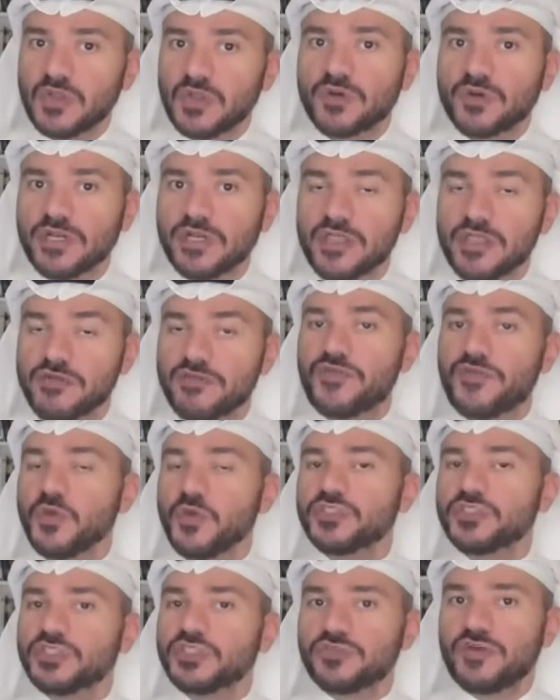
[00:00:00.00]
Laura, the
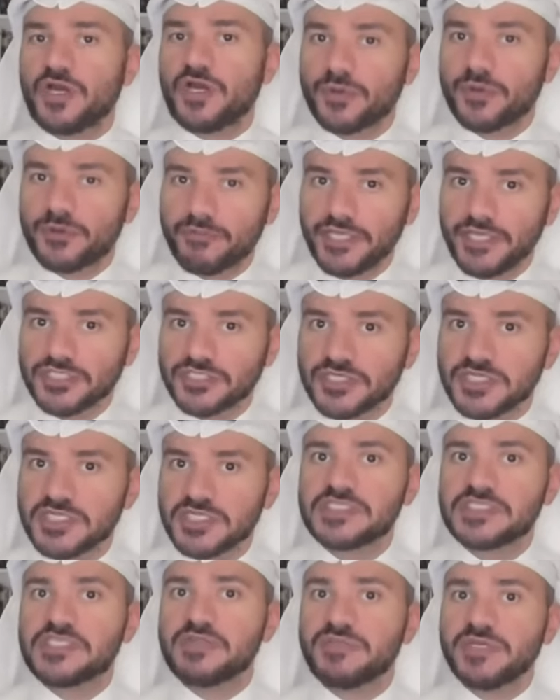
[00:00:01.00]
future of our
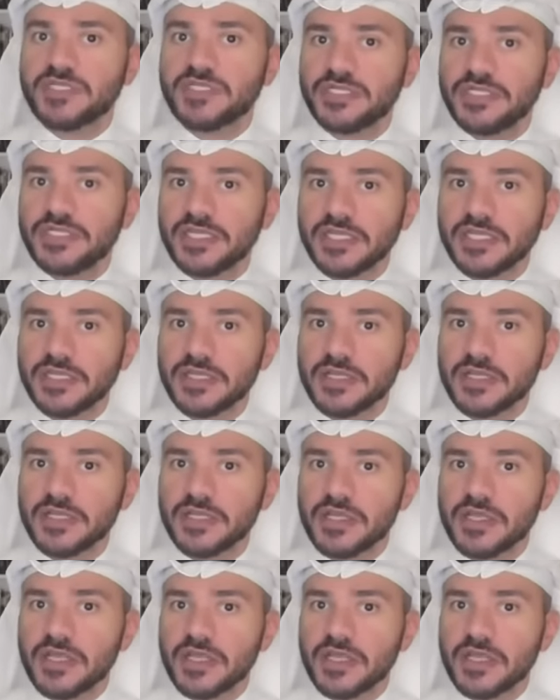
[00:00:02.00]
region is stability,